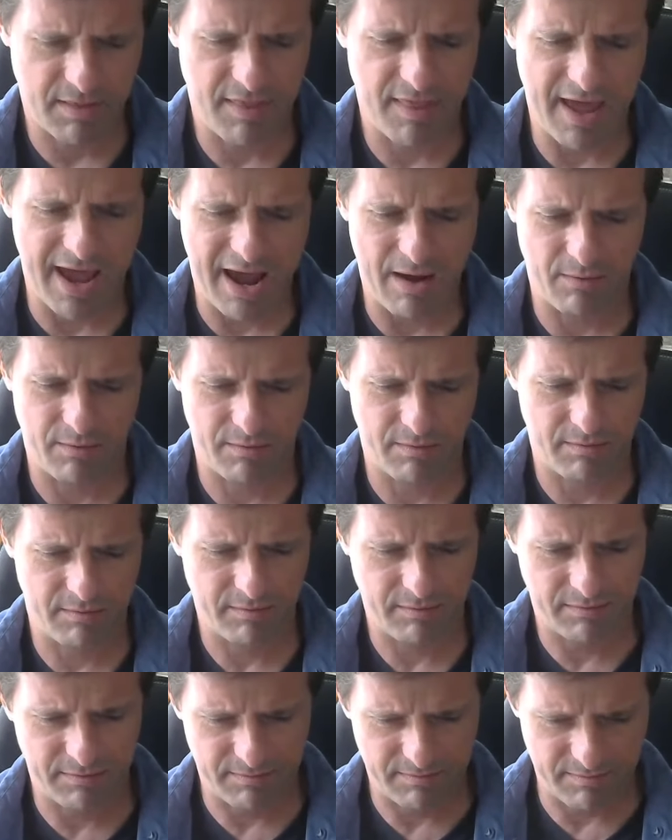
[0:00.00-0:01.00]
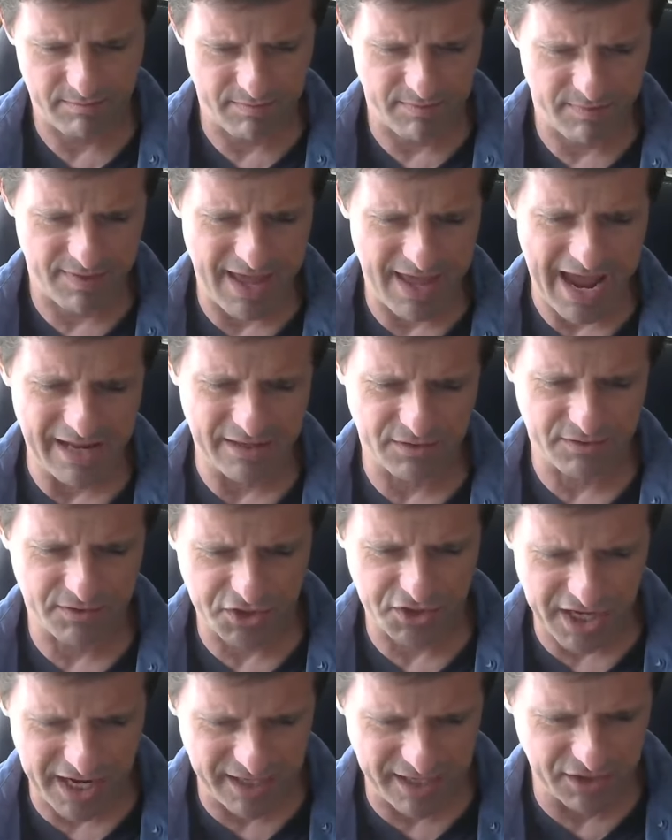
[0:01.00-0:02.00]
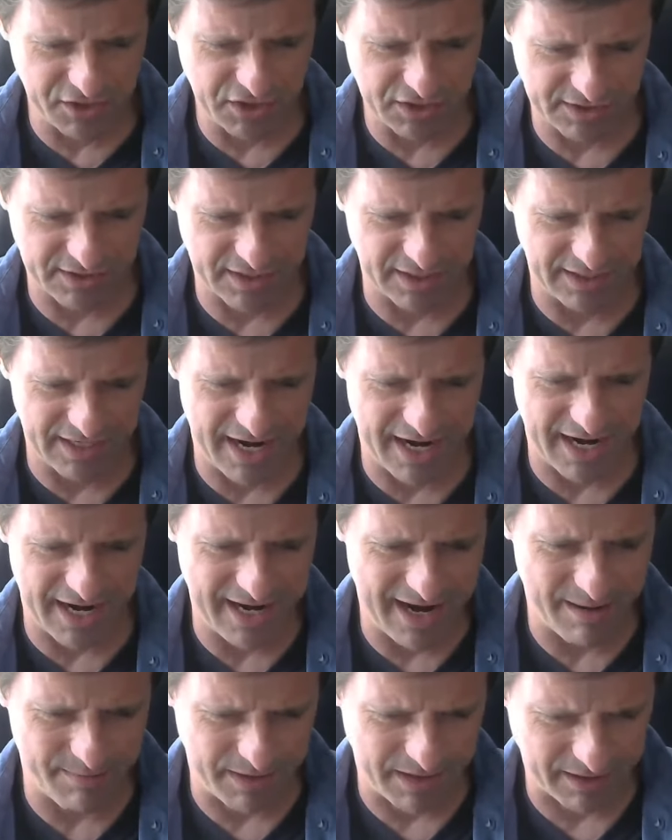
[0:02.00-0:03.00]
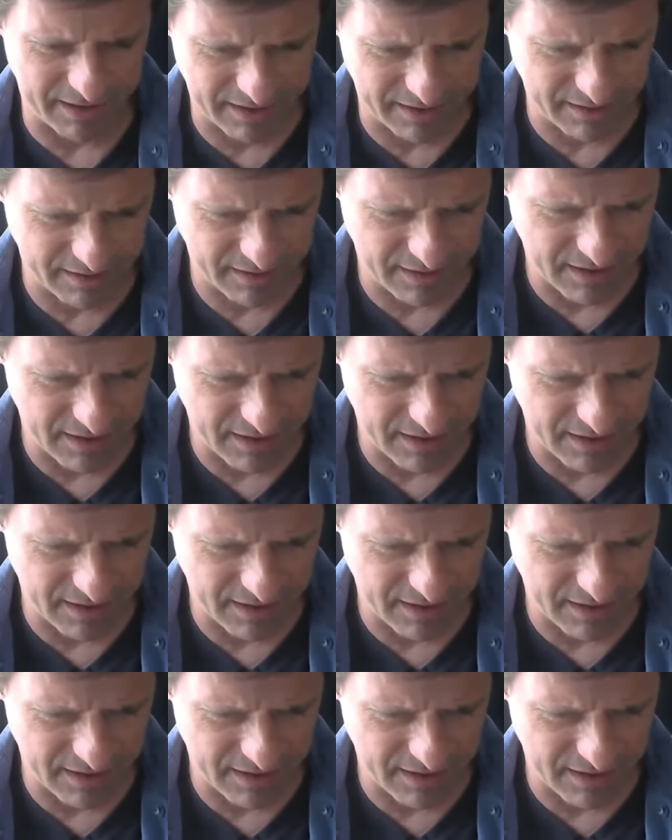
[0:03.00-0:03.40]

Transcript: that that changes the dynamic.